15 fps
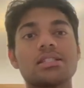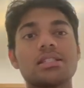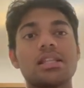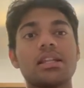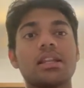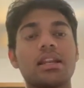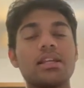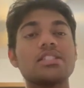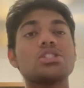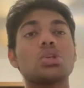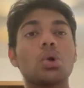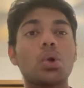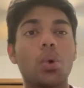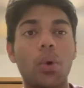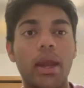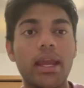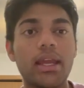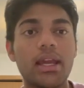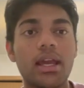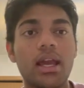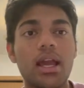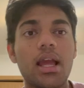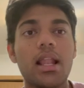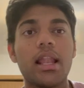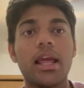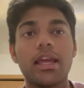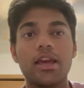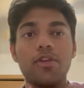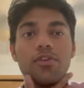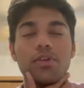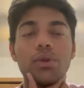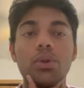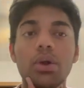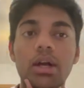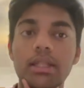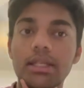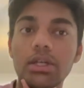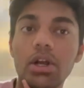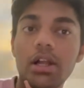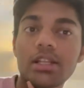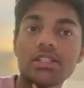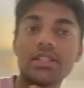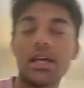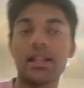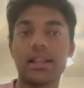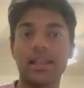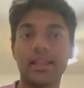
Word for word: they did it so quick like if you know other colleges that